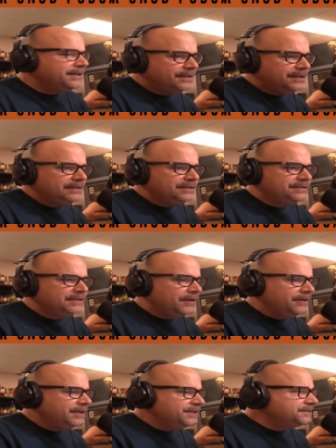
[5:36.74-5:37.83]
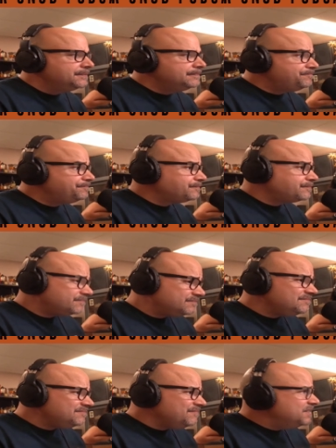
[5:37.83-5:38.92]
tequilas nowadays,
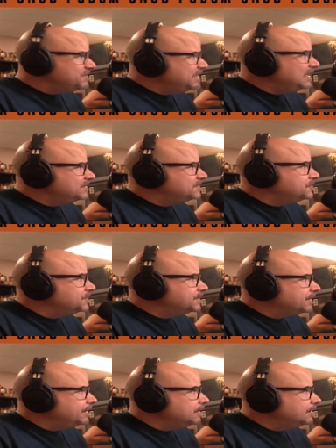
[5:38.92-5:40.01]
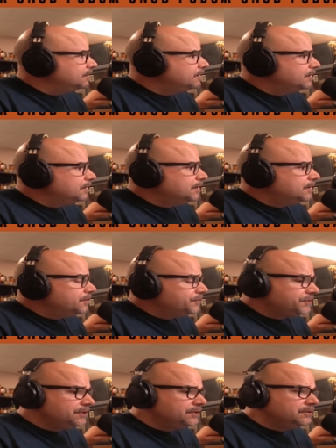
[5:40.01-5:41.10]
she likes to drink tequila,
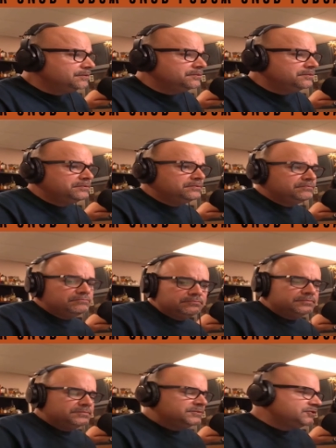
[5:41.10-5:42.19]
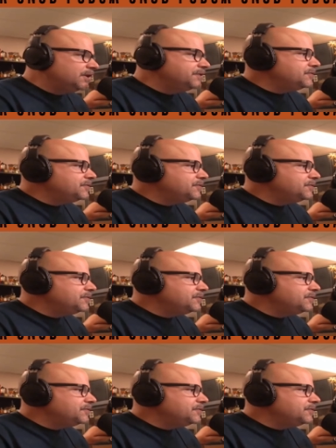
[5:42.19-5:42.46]
so so I